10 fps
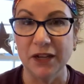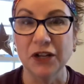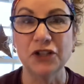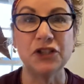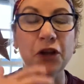
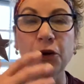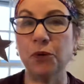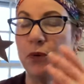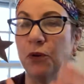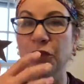
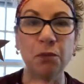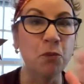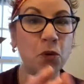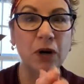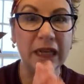So the
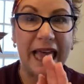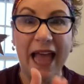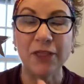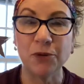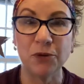more
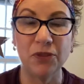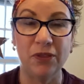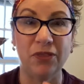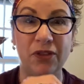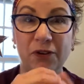lather
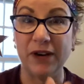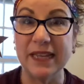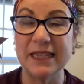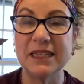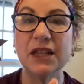that there
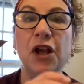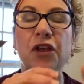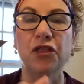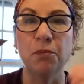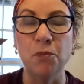is,
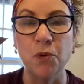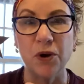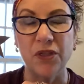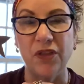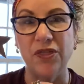the more
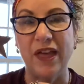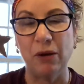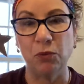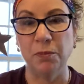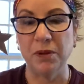
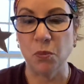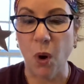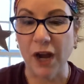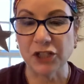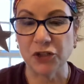that will be
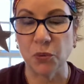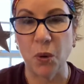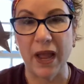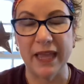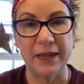washed
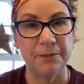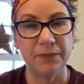away.